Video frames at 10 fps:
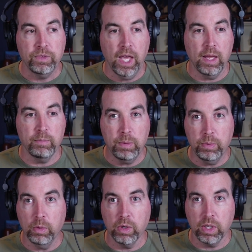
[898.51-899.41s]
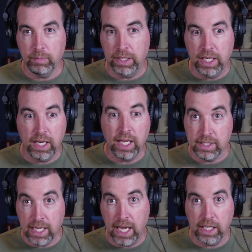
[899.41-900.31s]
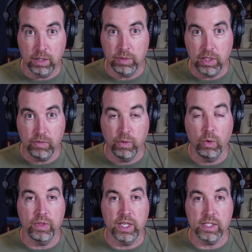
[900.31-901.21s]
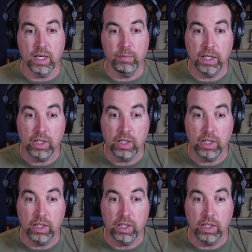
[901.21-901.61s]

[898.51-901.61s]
And people were coming in and attacking me for this. And I'm like,